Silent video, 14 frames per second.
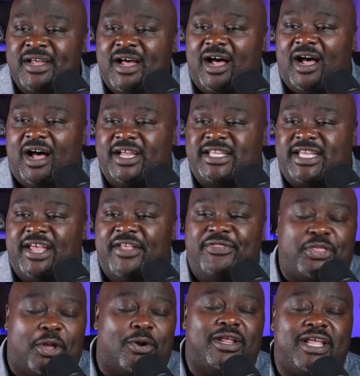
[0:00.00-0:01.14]
Again,
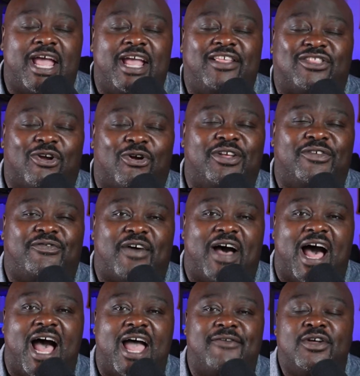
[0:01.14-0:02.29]

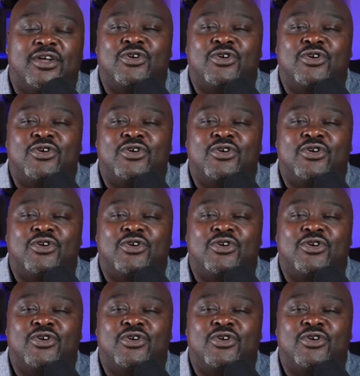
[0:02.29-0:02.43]
38-35.